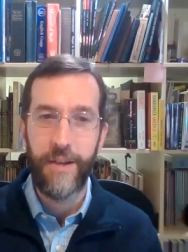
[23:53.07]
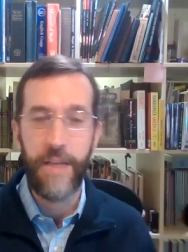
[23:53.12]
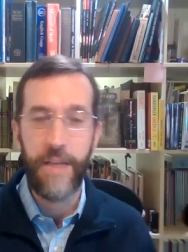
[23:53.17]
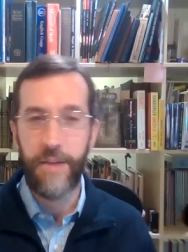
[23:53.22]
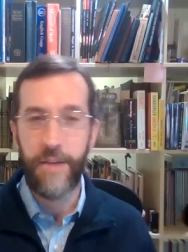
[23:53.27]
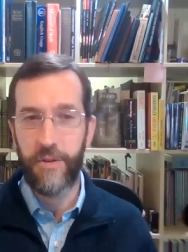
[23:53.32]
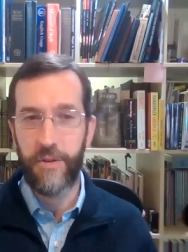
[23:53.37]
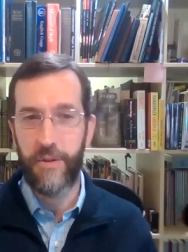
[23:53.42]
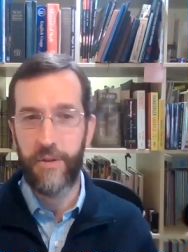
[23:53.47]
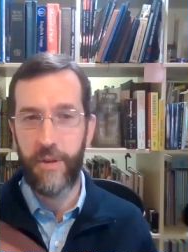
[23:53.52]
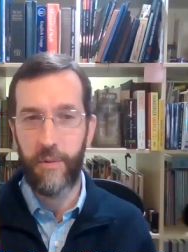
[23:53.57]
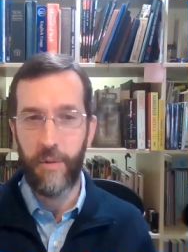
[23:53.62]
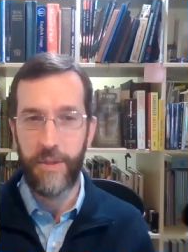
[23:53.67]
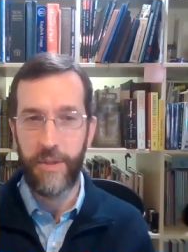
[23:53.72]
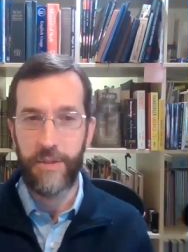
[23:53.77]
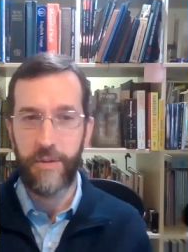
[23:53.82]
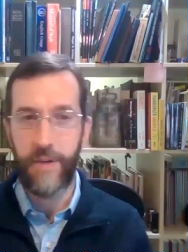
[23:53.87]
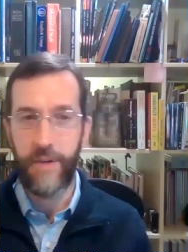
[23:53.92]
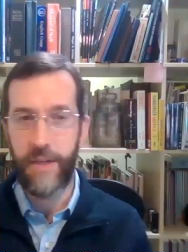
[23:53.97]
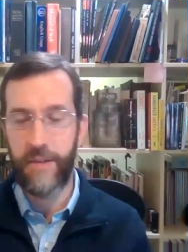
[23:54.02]
And it's only
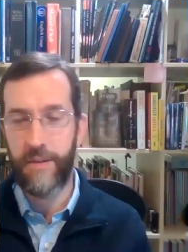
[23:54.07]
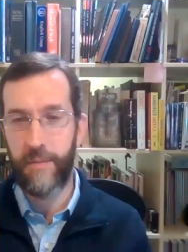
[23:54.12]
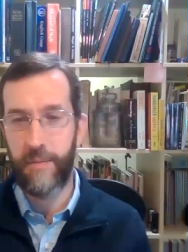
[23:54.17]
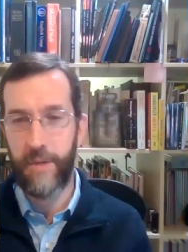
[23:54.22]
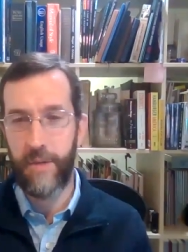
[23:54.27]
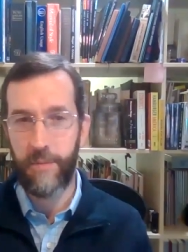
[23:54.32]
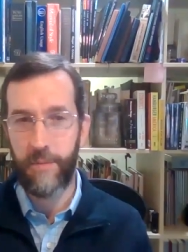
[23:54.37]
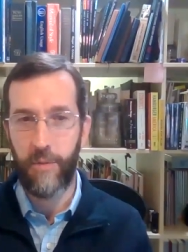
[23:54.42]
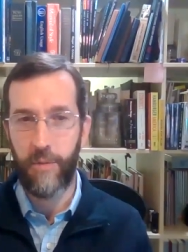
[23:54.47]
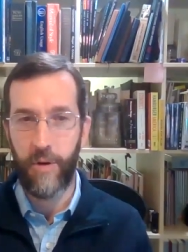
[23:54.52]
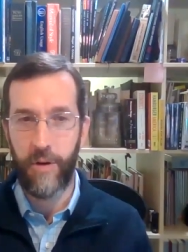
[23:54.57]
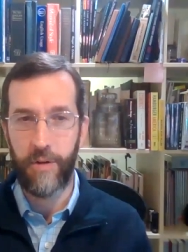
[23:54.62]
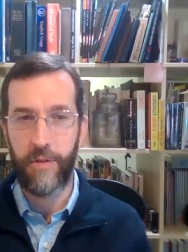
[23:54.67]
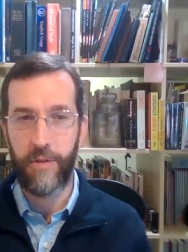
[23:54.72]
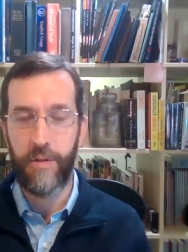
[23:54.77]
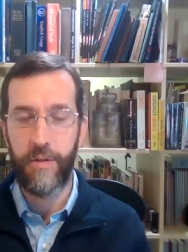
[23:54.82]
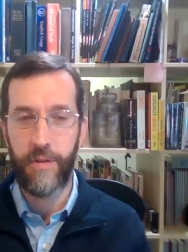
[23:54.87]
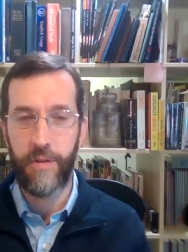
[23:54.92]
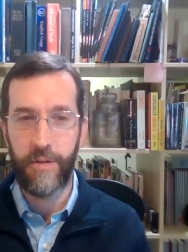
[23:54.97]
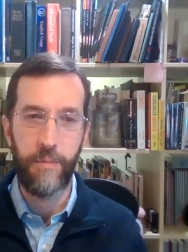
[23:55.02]
once you get into much more
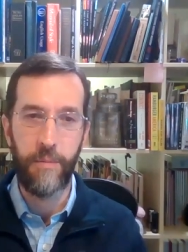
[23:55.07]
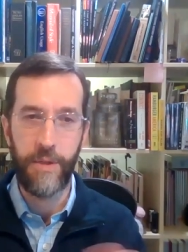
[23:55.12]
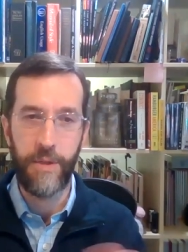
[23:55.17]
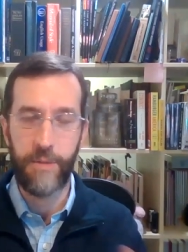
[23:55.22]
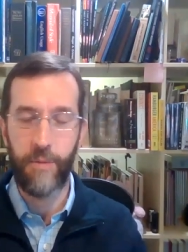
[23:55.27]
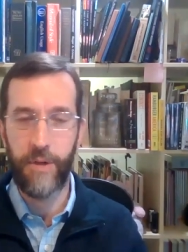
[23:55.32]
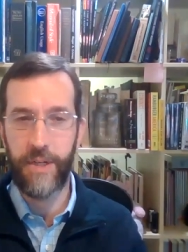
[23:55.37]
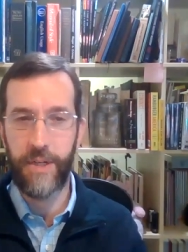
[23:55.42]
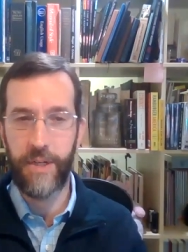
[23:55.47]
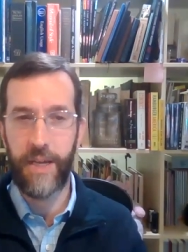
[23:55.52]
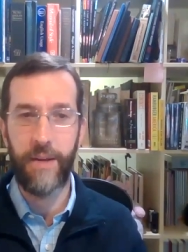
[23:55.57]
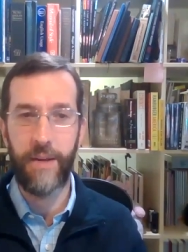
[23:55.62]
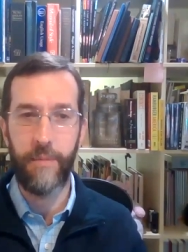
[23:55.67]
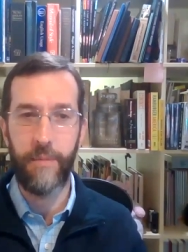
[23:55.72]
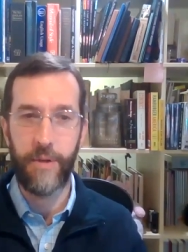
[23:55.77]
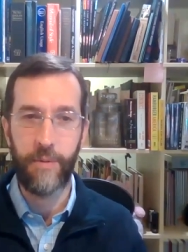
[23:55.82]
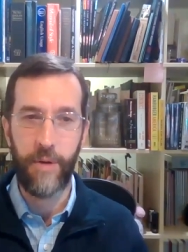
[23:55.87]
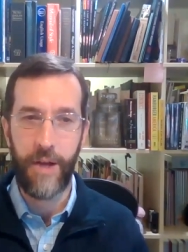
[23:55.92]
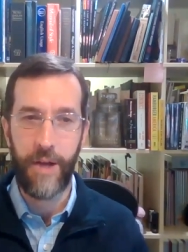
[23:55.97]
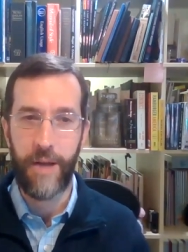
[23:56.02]
data,
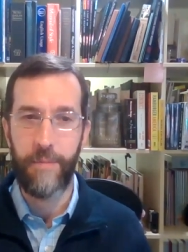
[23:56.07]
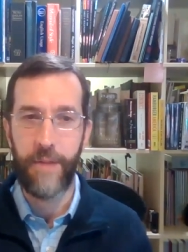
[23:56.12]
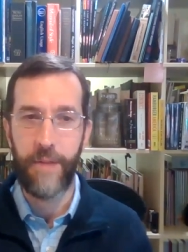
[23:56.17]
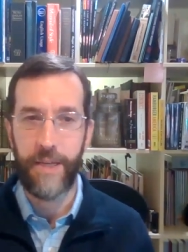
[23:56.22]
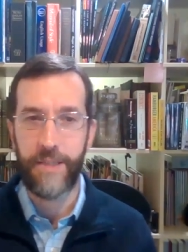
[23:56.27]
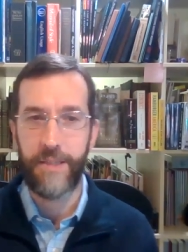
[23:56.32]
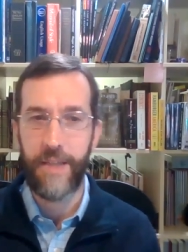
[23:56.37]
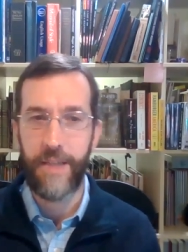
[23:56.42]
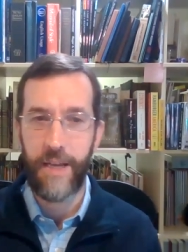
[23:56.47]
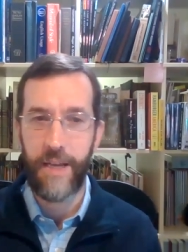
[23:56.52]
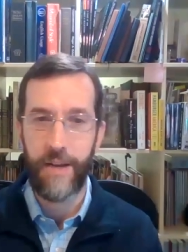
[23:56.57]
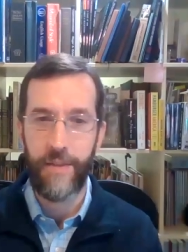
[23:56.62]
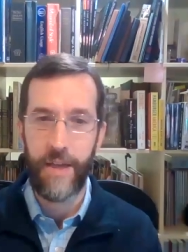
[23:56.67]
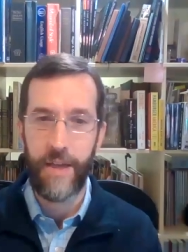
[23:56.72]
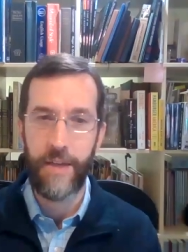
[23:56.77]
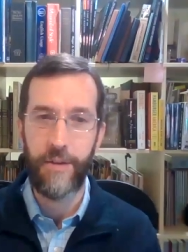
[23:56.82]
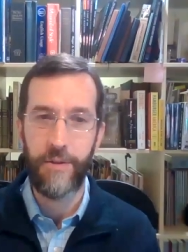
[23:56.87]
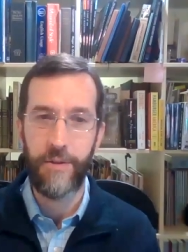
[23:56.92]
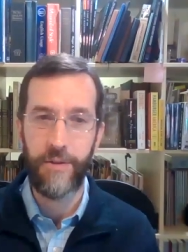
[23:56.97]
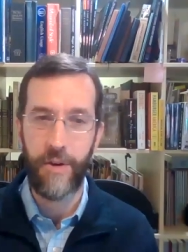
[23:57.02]
much more complex data,
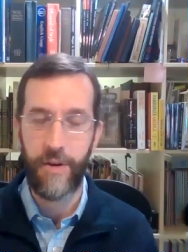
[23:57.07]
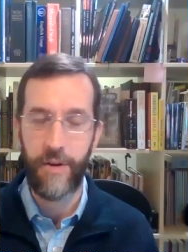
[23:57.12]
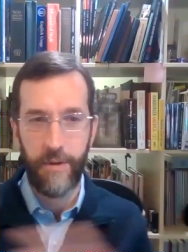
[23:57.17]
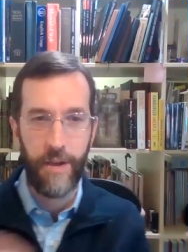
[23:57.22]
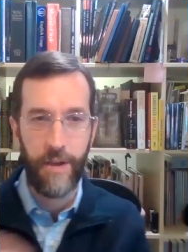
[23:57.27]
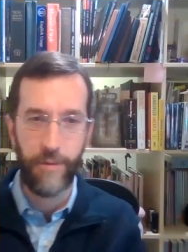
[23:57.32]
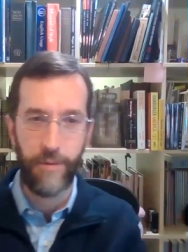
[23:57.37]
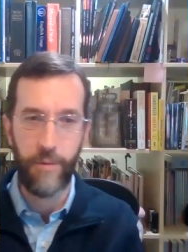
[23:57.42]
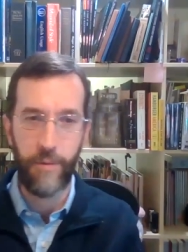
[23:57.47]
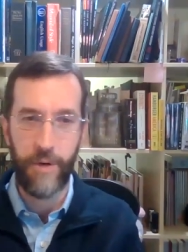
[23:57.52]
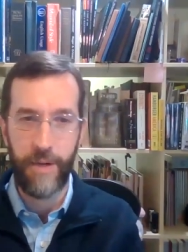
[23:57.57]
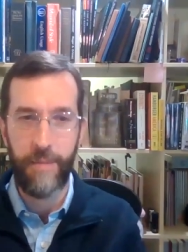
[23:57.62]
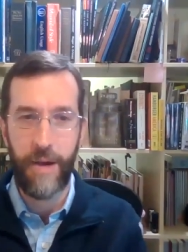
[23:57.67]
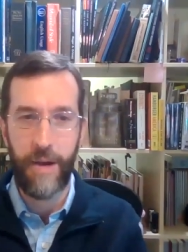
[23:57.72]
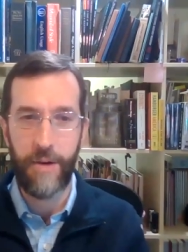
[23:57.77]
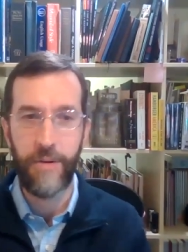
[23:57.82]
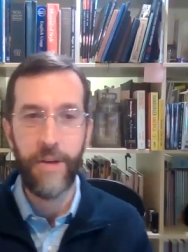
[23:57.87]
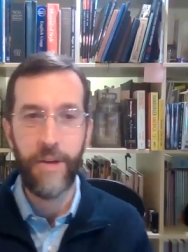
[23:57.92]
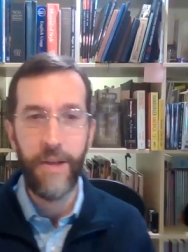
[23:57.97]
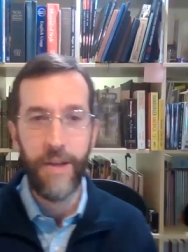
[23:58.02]
that you have to worry
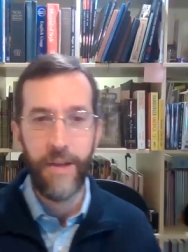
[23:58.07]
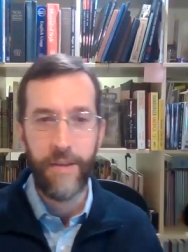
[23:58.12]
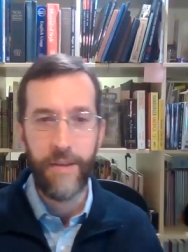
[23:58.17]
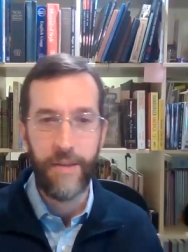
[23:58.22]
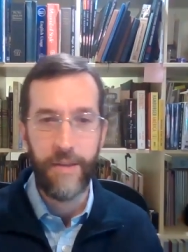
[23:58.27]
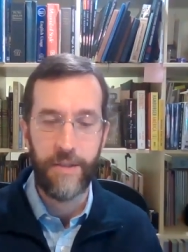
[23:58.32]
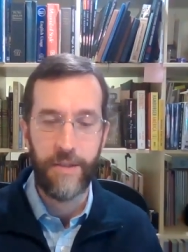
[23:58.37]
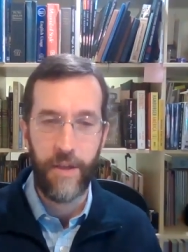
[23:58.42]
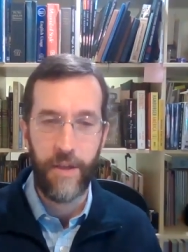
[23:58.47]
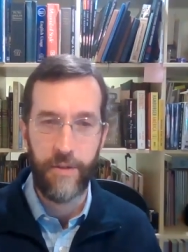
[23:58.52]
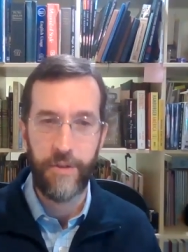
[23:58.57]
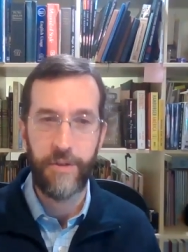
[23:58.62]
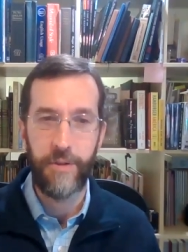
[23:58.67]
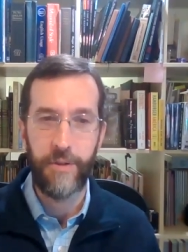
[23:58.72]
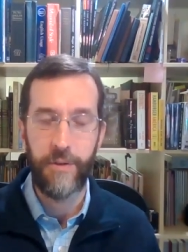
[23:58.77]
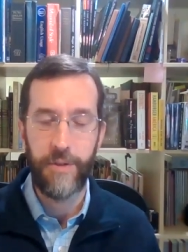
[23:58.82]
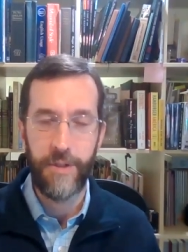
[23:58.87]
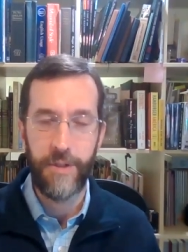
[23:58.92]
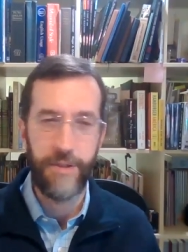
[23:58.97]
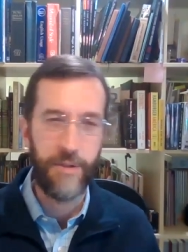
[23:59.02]
about these other
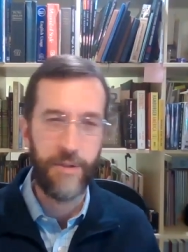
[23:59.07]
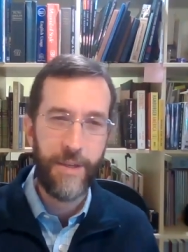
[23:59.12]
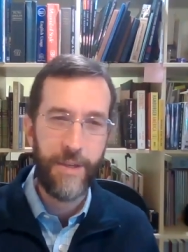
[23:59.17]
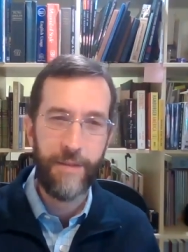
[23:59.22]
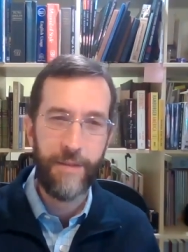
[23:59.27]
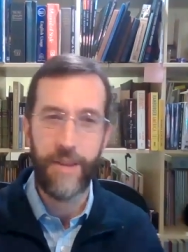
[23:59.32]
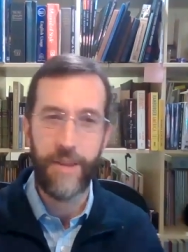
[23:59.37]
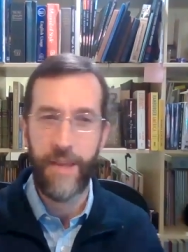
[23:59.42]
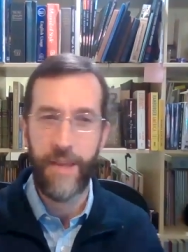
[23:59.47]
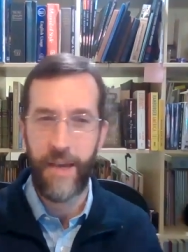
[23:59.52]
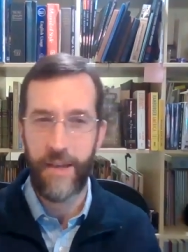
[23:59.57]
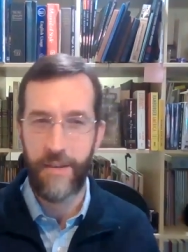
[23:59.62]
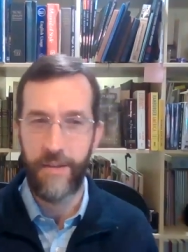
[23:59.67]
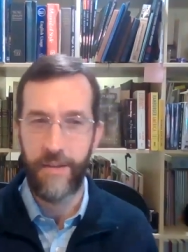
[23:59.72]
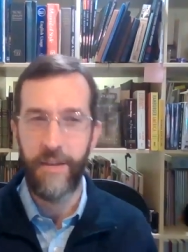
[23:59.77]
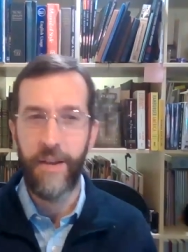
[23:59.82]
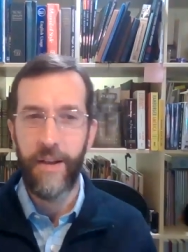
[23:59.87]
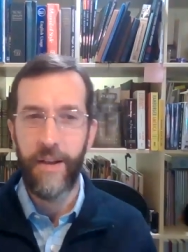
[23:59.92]
solutions. So even then,